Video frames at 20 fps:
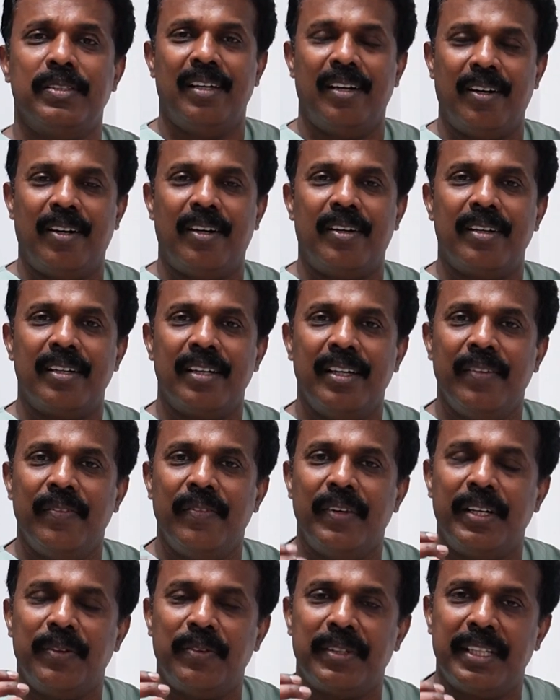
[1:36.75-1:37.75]
or
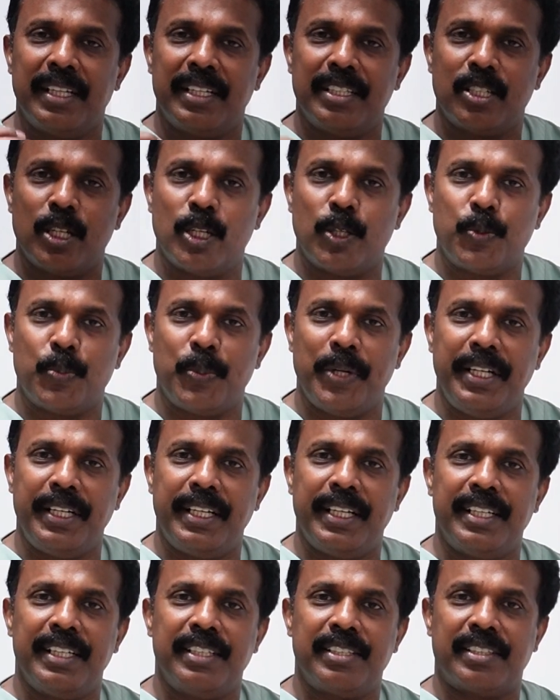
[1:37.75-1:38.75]
whenever there is a
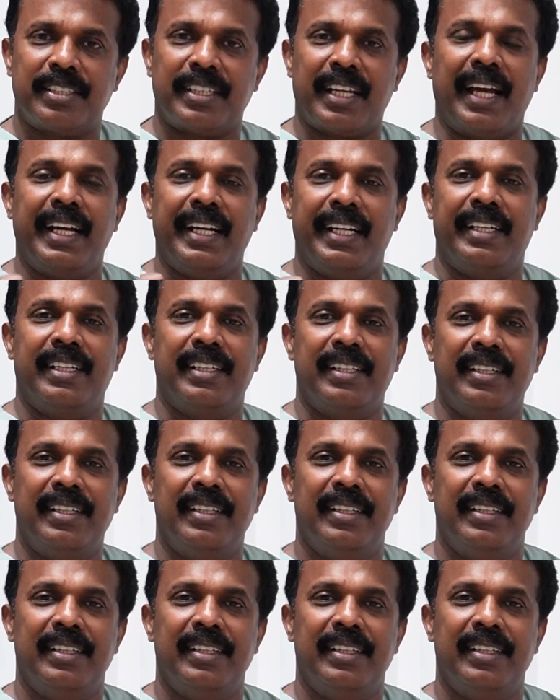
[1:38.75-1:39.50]
sphincter is tight,